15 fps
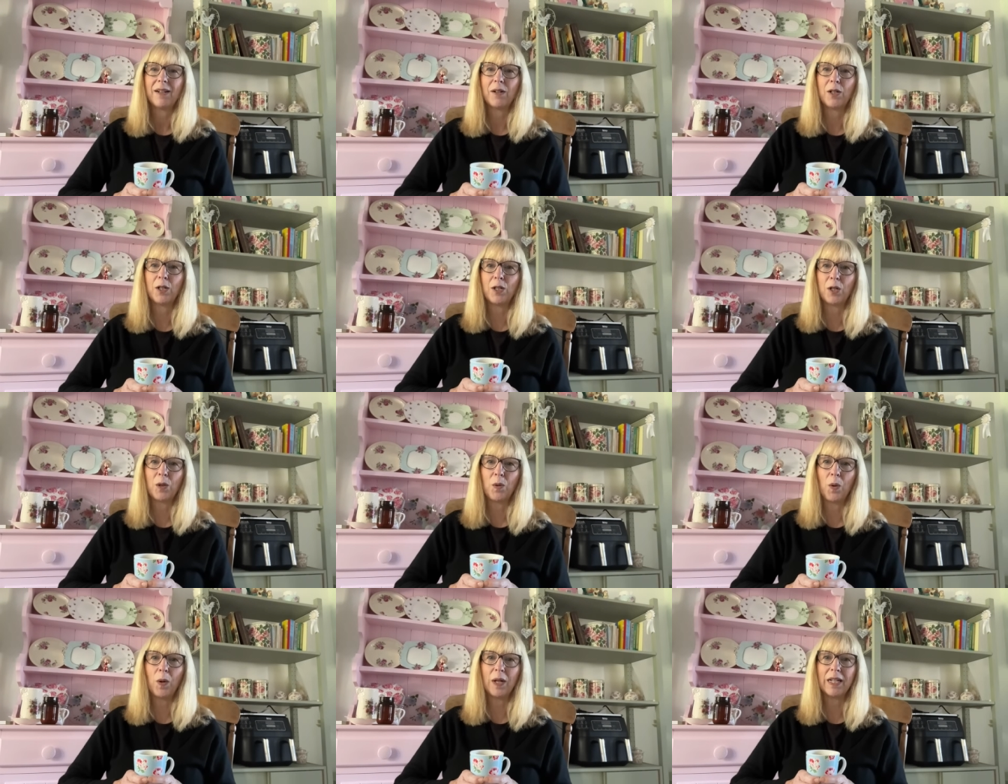good
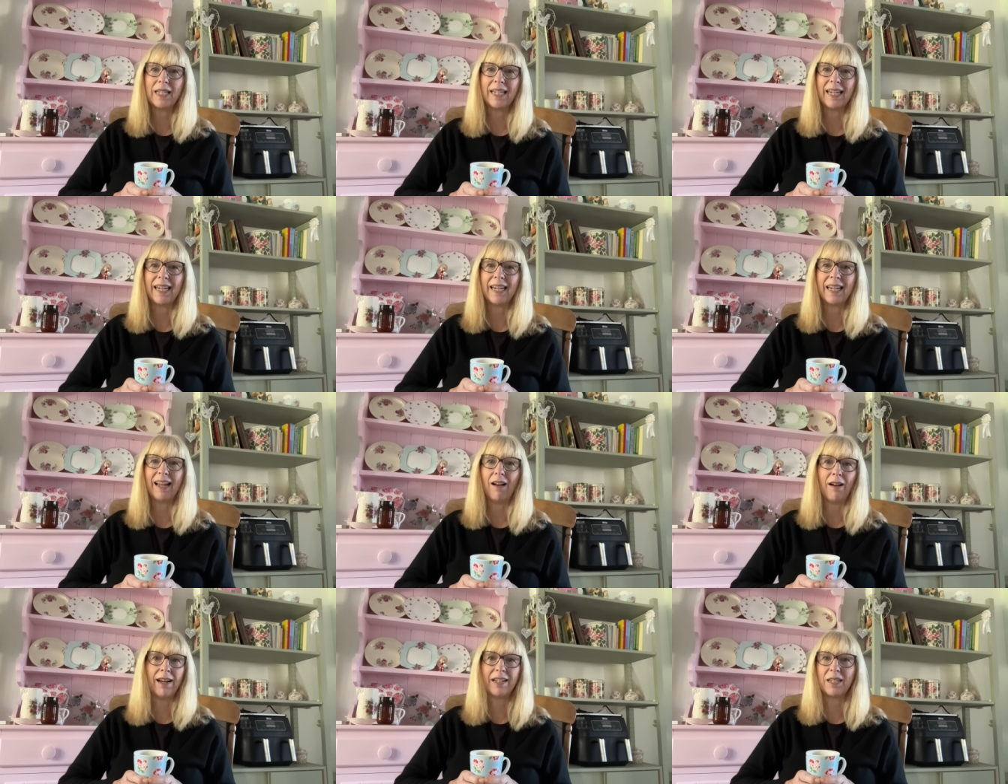quality
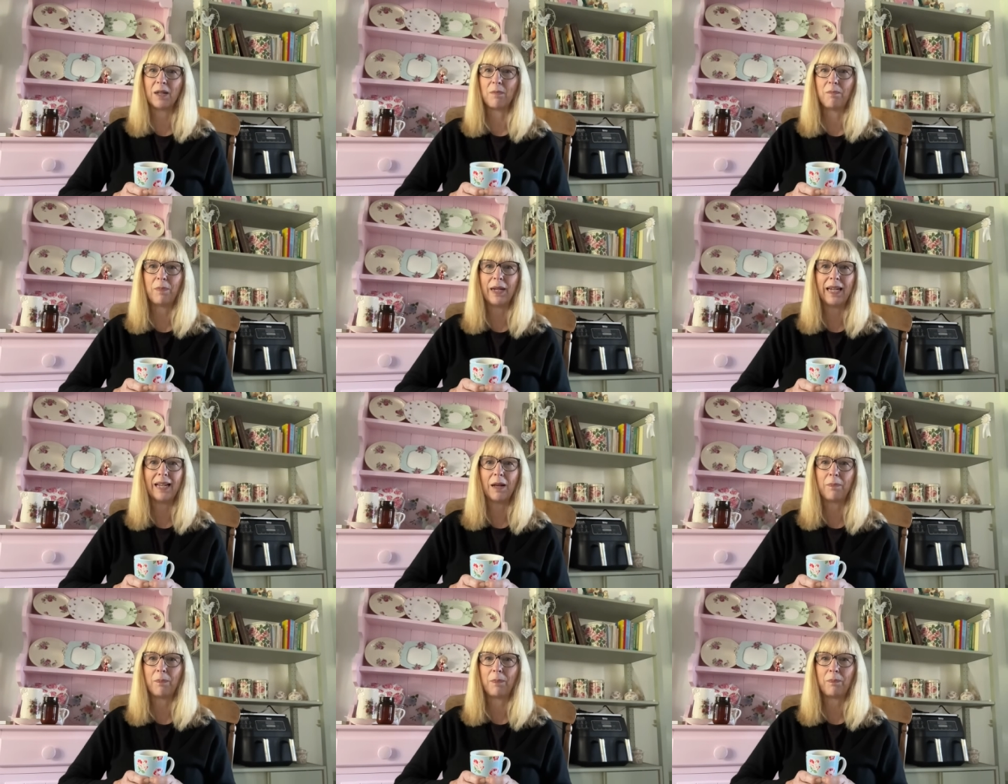item, be it
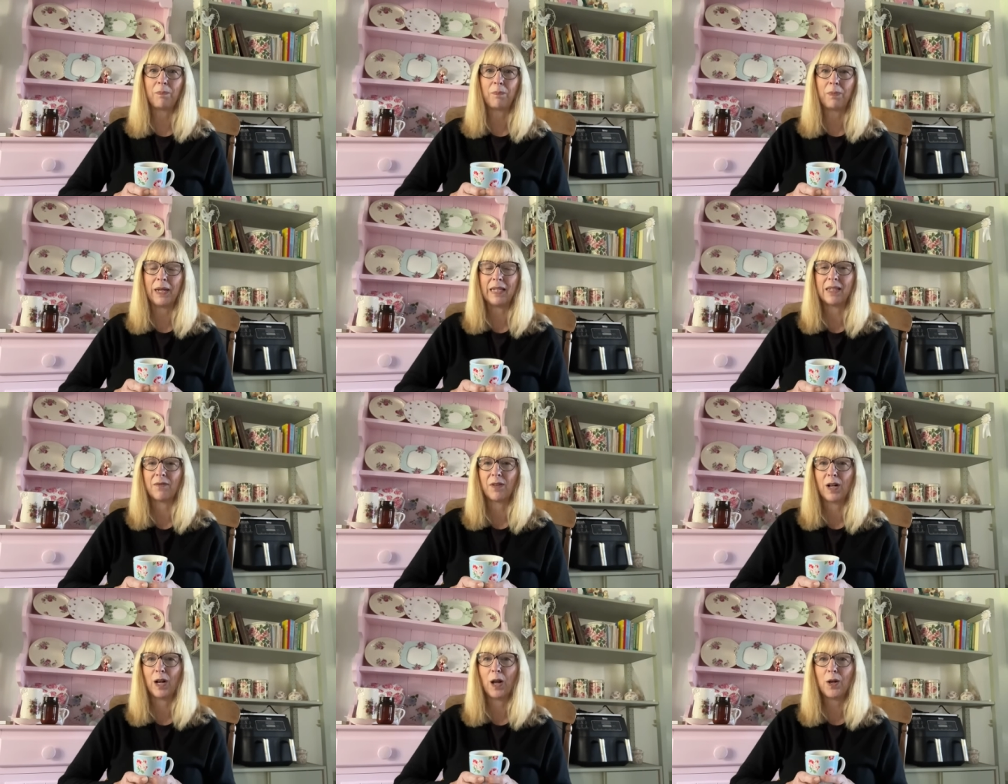a piece
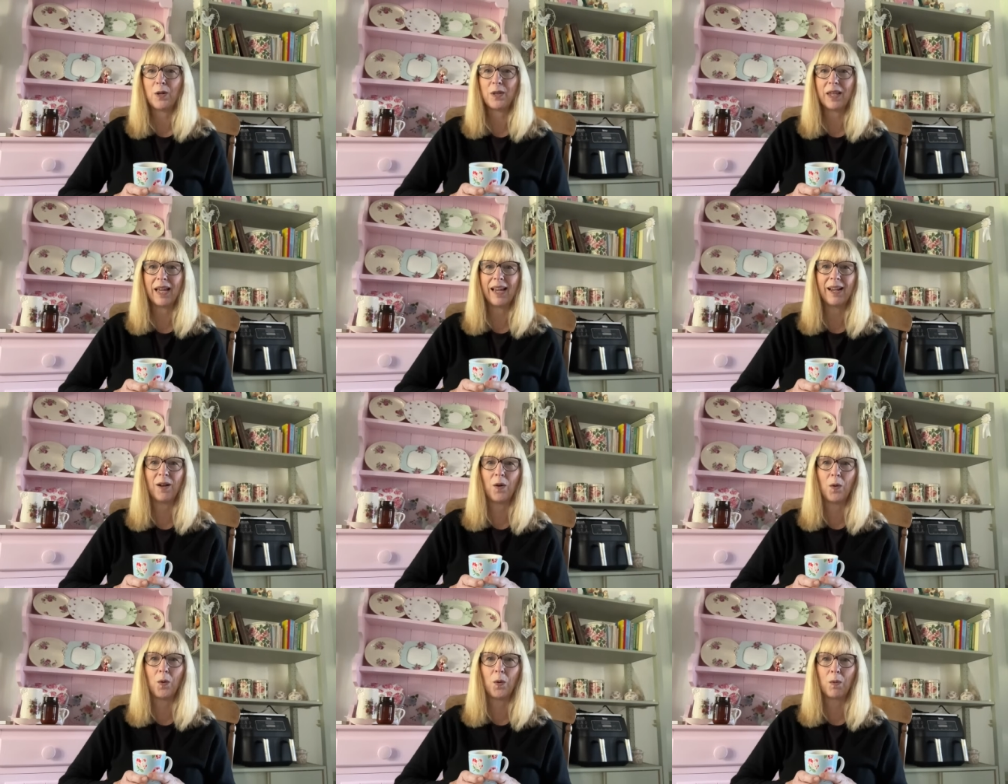of clothing
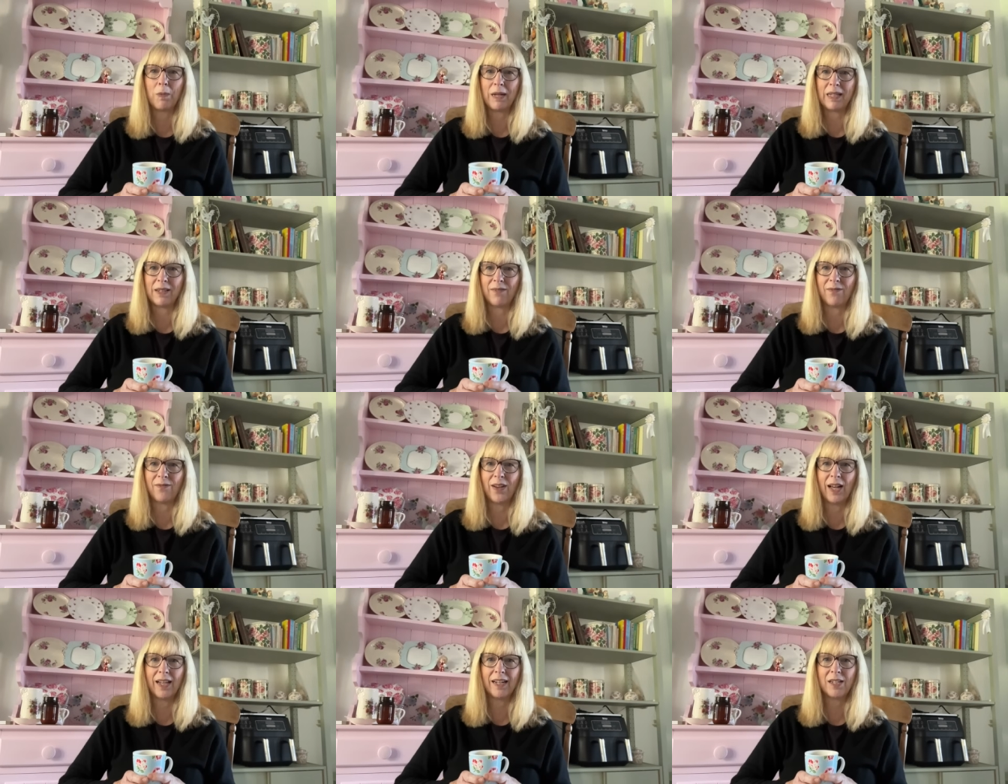or a piece of
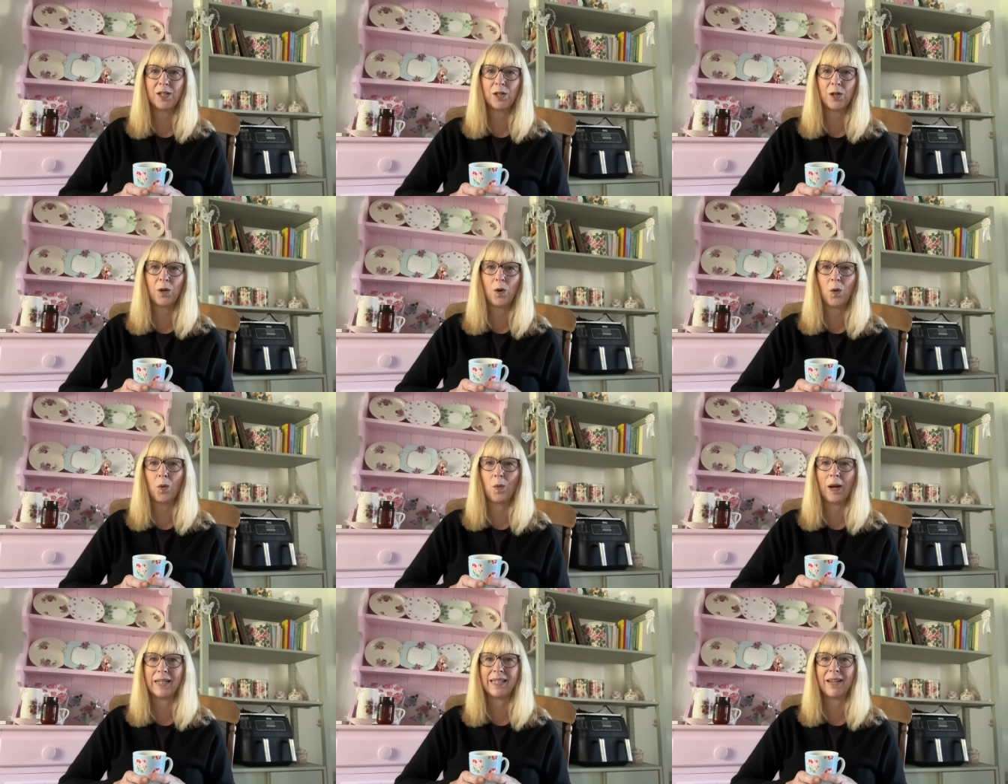furniture
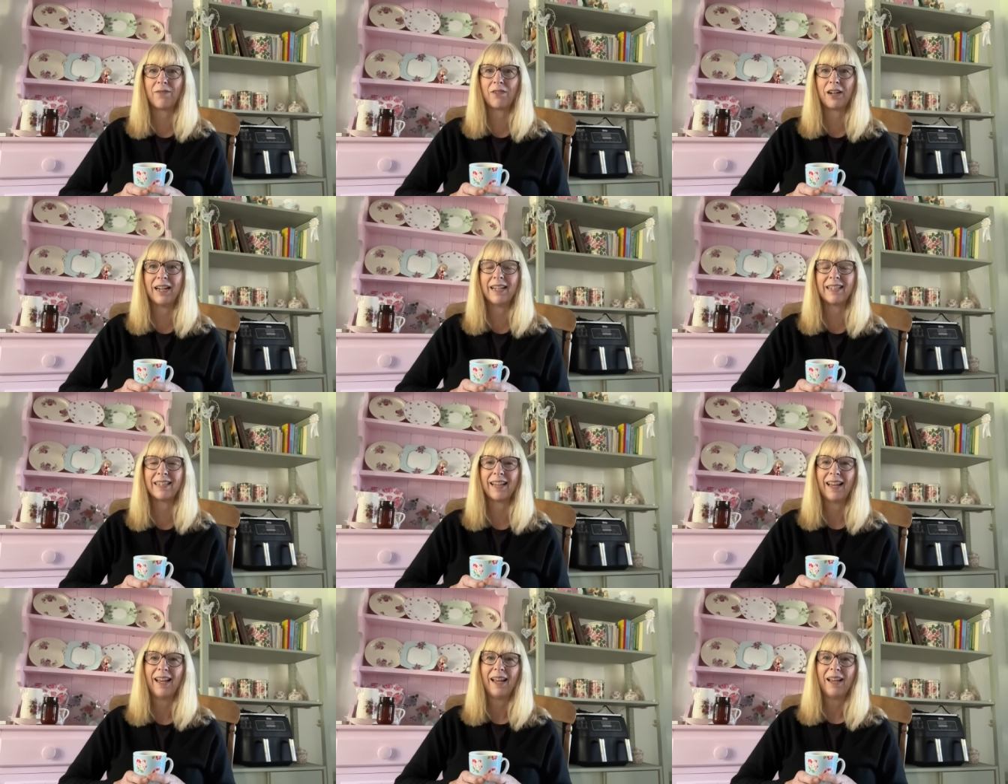or whatever it
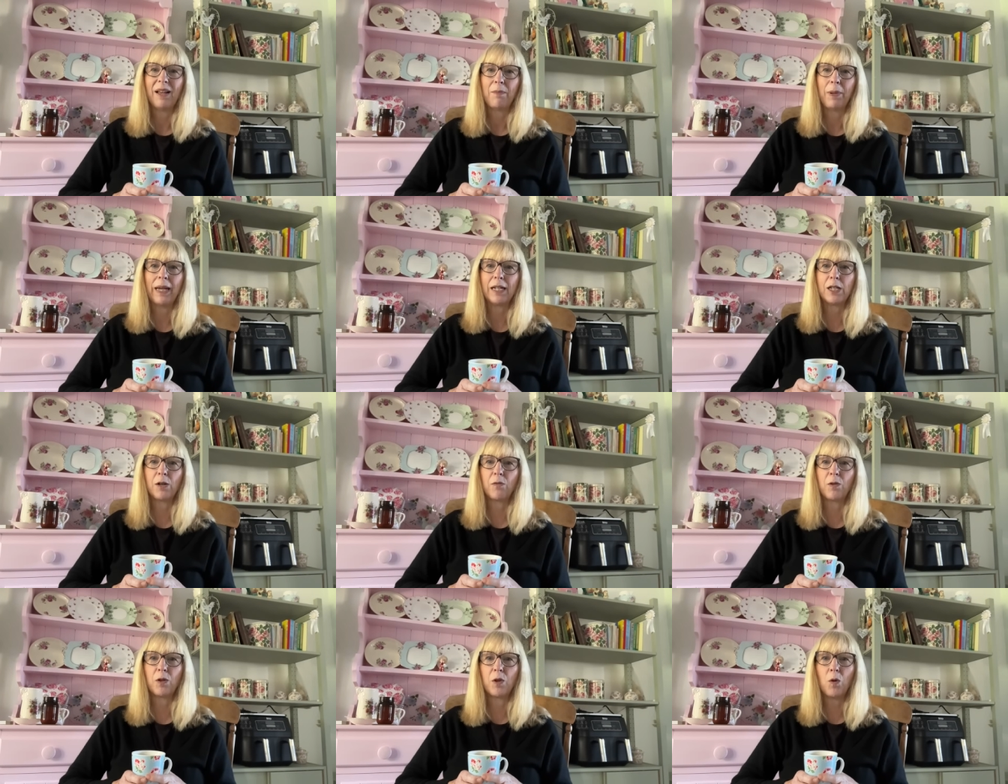is, a picture
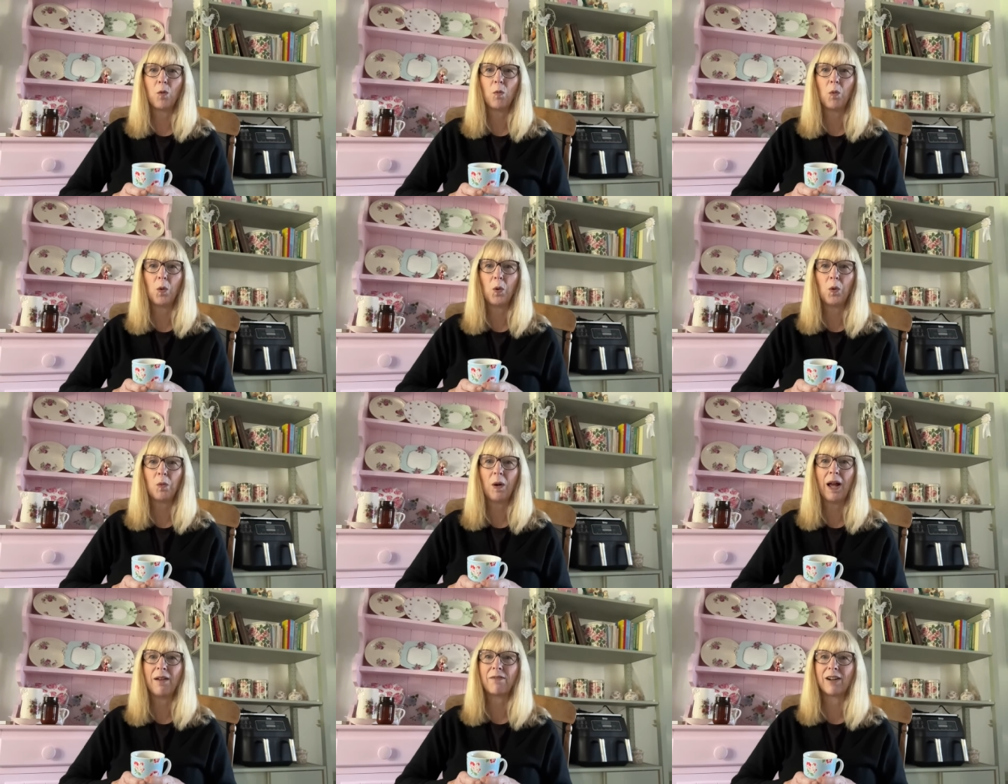for your wall,
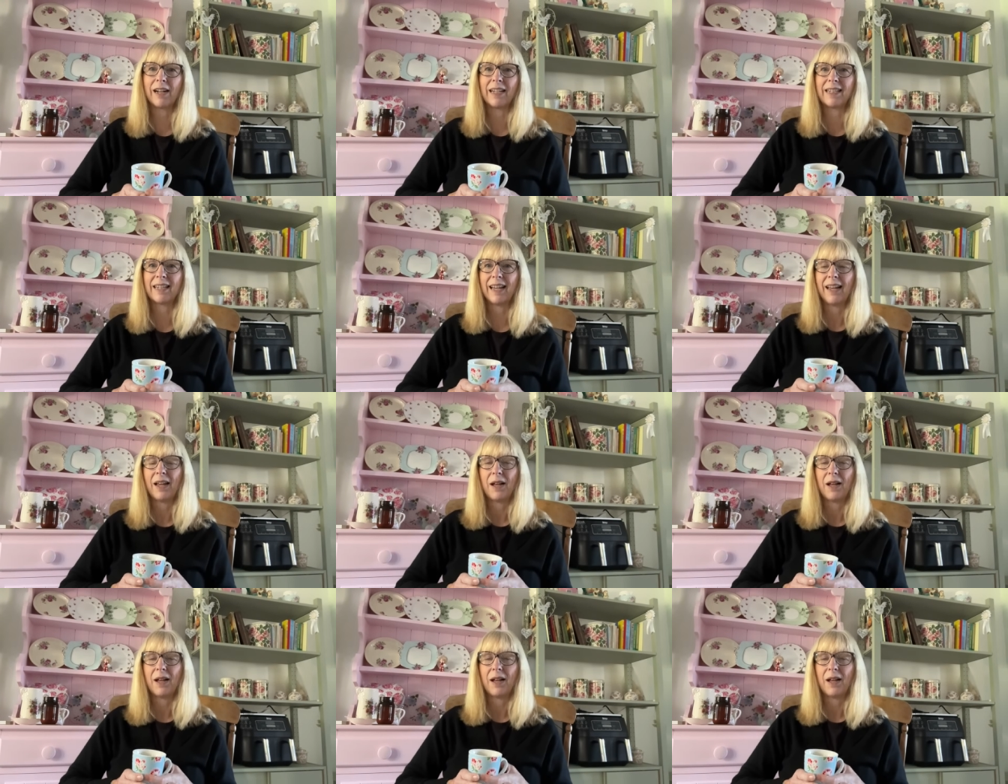whatever it is,